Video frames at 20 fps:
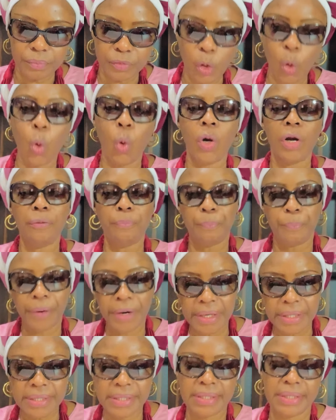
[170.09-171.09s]
or a
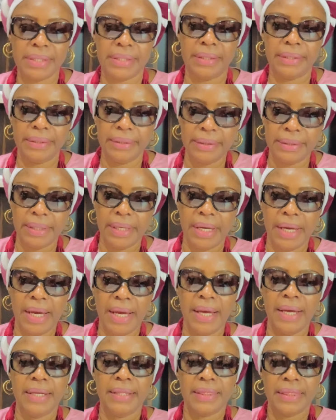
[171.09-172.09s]
person
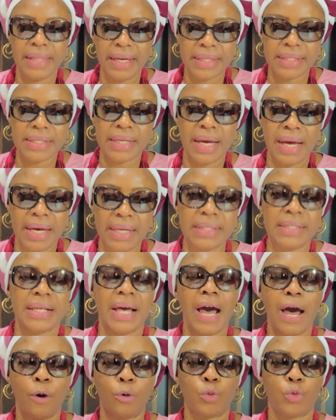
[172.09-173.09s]
that has
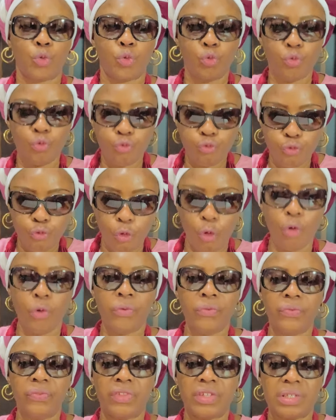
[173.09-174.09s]

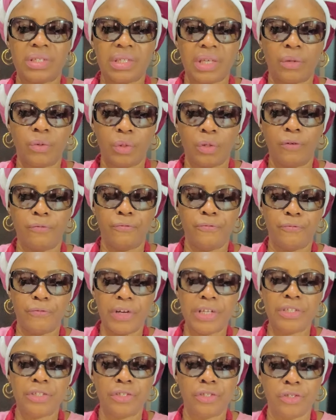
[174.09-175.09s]
outgrown the circle of
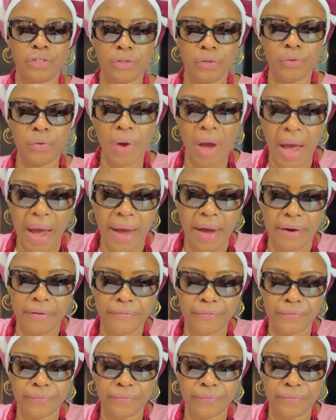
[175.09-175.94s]
friends you have,